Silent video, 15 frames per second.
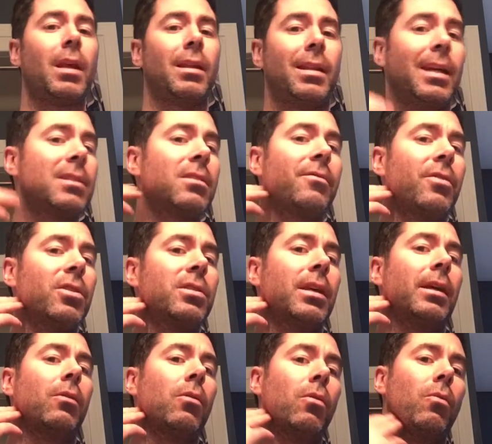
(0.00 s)
that's the first
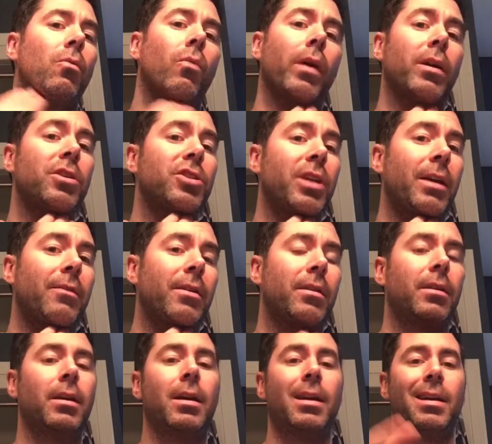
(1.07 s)
thing, where to shave it.